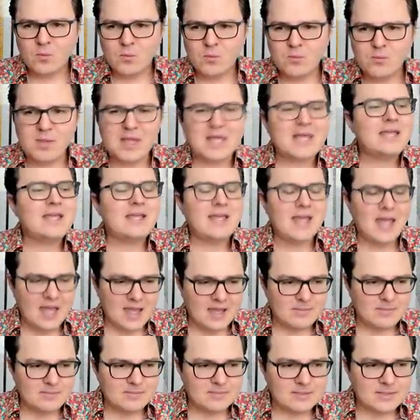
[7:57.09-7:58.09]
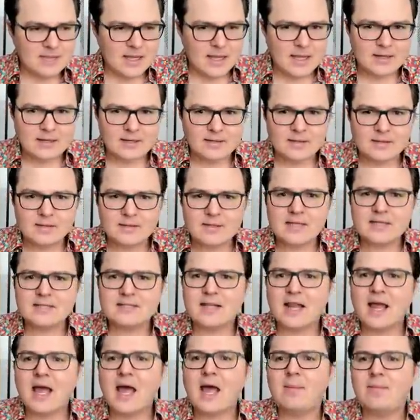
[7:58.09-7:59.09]
big games and the things that
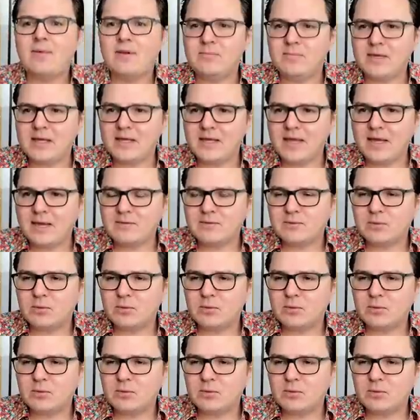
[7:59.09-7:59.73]
happen in big games.